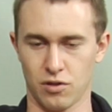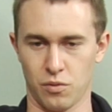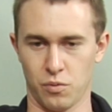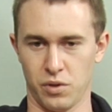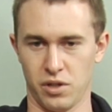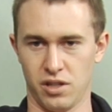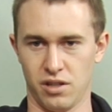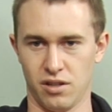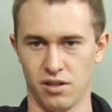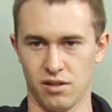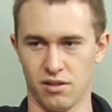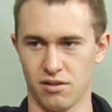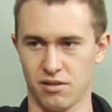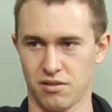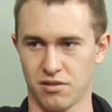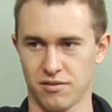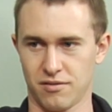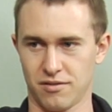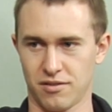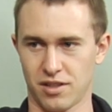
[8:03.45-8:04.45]
we
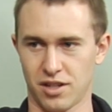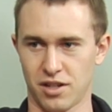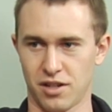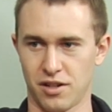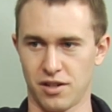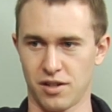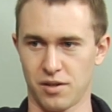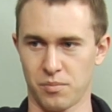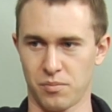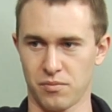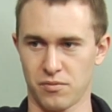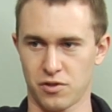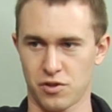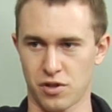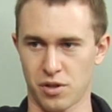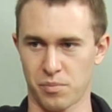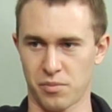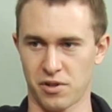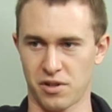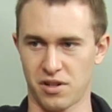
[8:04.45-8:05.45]
ended up
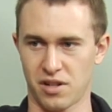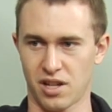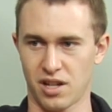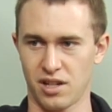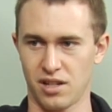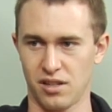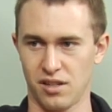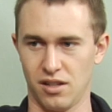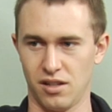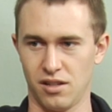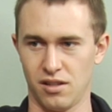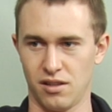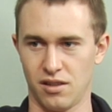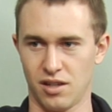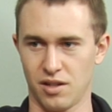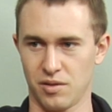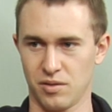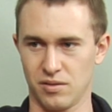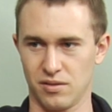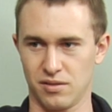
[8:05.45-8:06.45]
tripping an IED
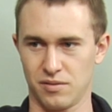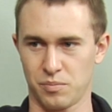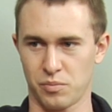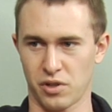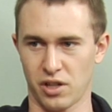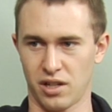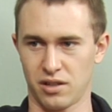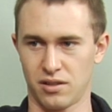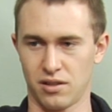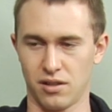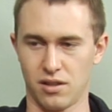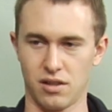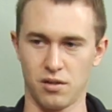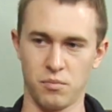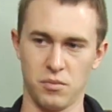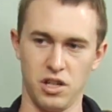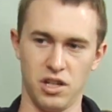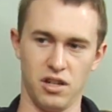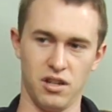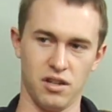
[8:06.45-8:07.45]
that was planted in the
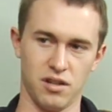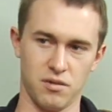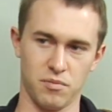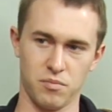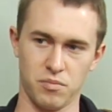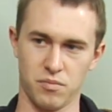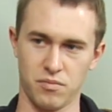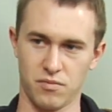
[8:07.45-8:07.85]
median